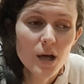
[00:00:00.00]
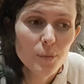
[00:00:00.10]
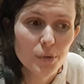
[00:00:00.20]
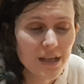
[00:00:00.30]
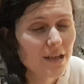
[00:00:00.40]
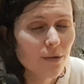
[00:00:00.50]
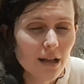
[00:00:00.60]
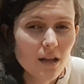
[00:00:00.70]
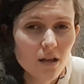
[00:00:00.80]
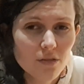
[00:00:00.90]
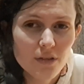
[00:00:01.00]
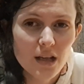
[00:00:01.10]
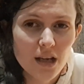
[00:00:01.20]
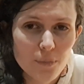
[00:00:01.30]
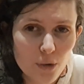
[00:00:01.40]
But yeah, no, I love
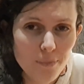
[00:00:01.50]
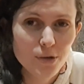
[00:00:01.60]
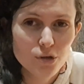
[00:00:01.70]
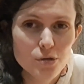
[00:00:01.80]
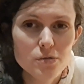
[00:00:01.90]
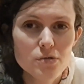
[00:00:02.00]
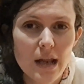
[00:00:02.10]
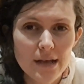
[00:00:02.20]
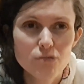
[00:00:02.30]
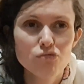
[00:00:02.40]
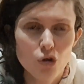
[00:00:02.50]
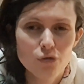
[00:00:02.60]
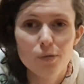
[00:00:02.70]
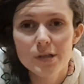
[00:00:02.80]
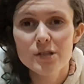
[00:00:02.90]
like a proper good, like rough
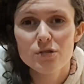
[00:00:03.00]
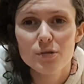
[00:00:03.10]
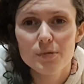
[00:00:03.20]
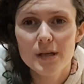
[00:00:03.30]
body scrub.